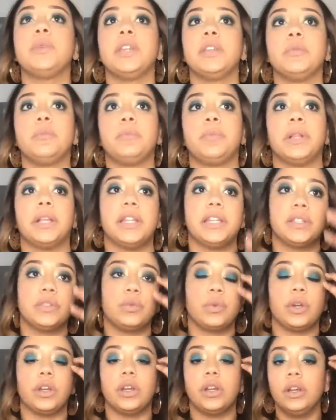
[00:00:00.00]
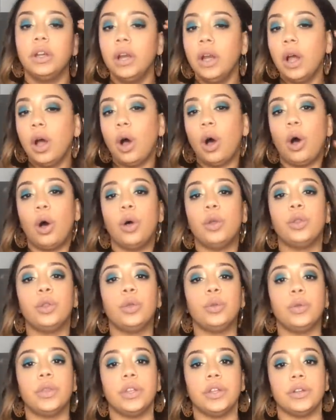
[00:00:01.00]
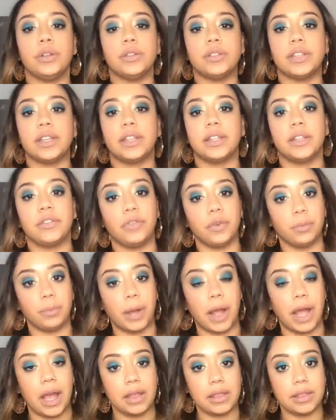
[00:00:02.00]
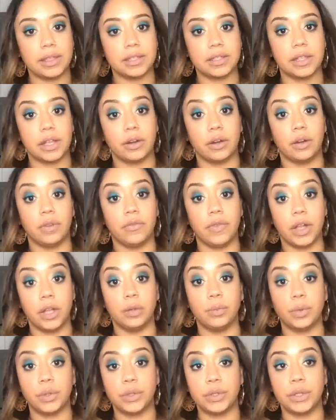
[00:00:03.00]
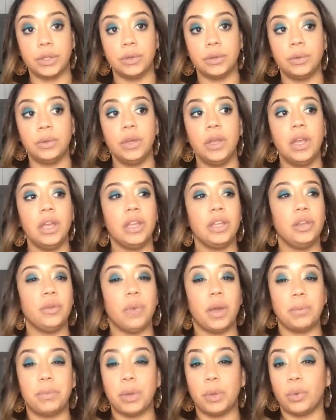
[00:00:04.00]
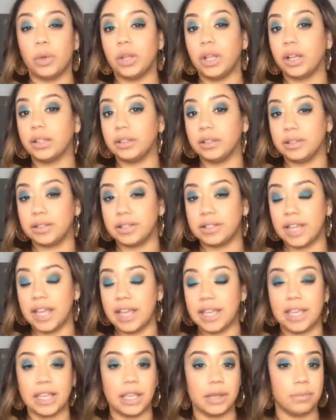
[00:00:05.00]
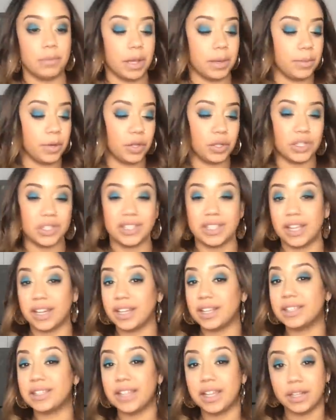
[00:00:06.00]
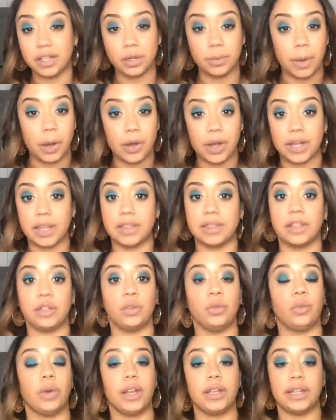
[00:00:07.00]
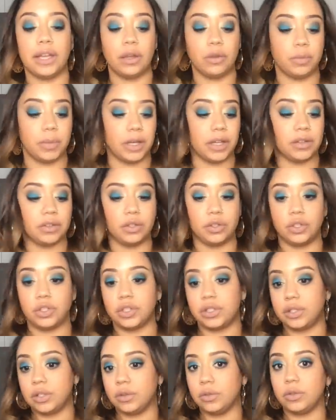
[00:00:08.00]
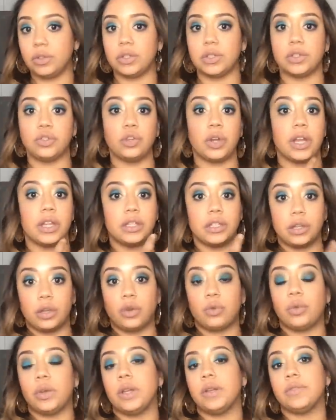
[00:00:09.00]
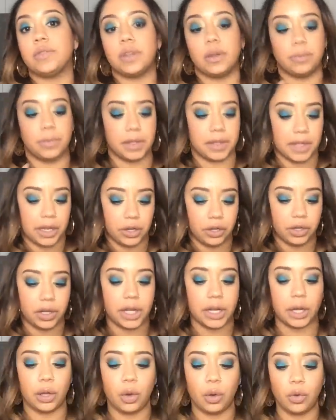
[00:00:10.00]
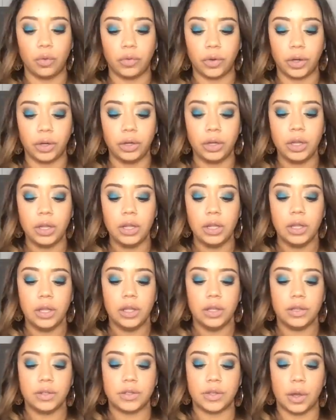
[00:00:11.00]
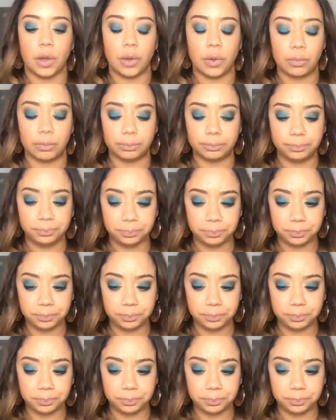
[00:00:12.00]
be in a place where, although there's like different paths that are available to you, you might be reluctant to taking it. Maybe you're just not excited about anything new right now because you're still just trying to grieve something that you're getting over. So,